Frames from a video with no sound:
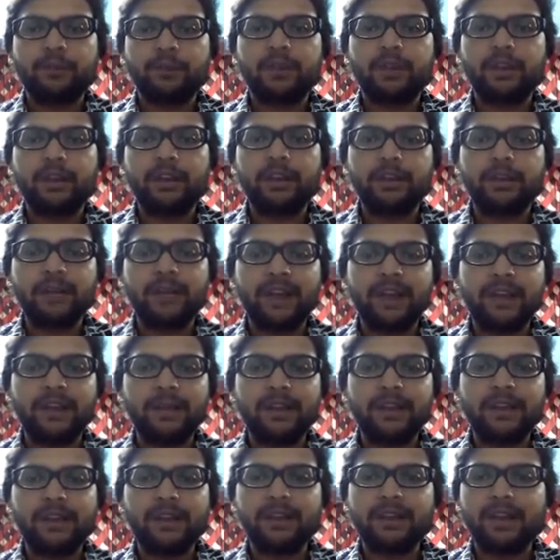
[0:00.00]
it
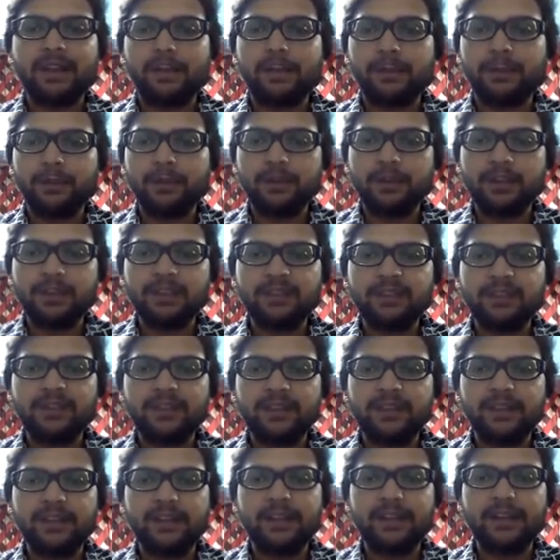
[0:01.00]
might be in computers
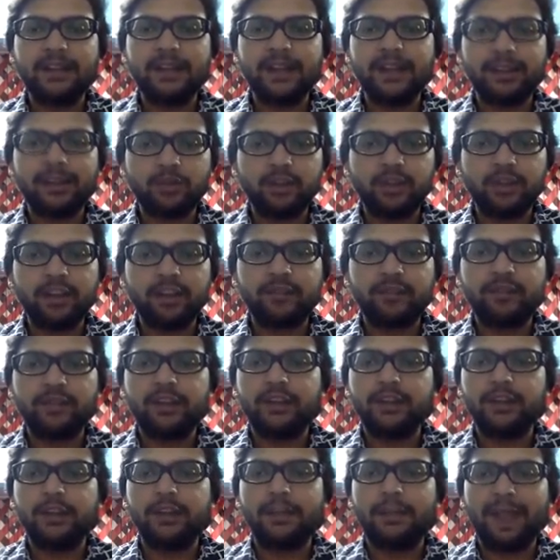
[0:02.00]
field, electronic
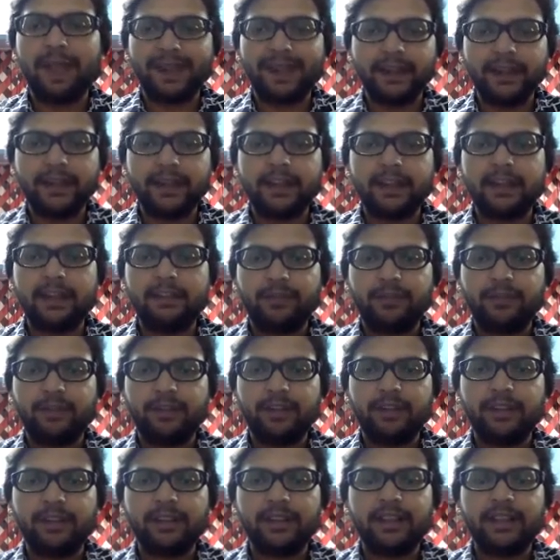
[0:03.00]
field, mechanical
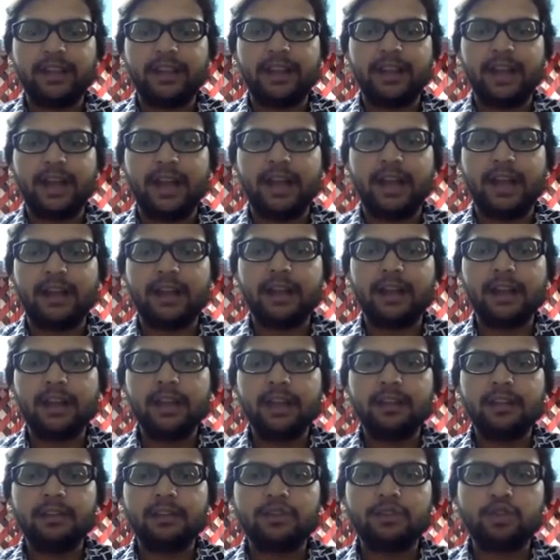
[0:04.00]
field. There are
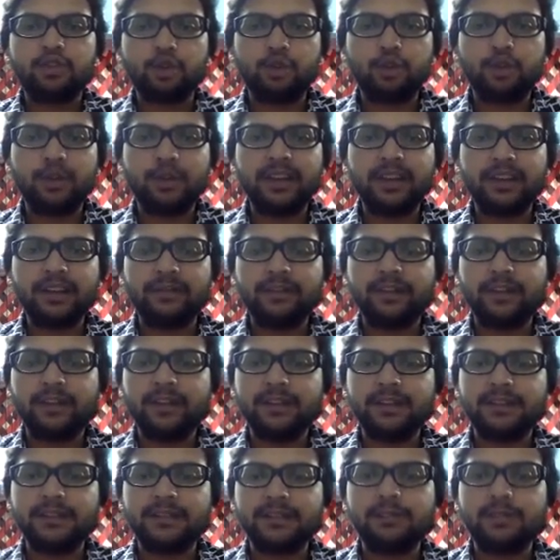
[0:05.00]
so many
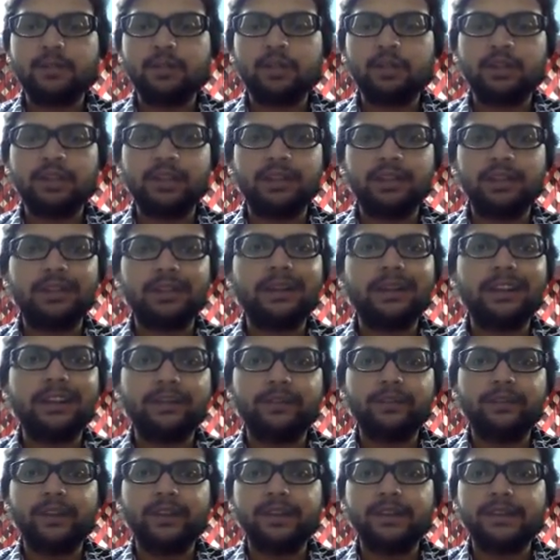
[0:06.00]
fields, more than
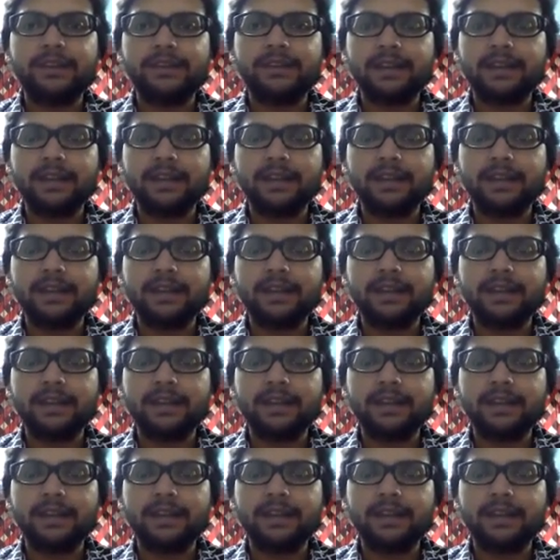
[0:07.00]
30 fields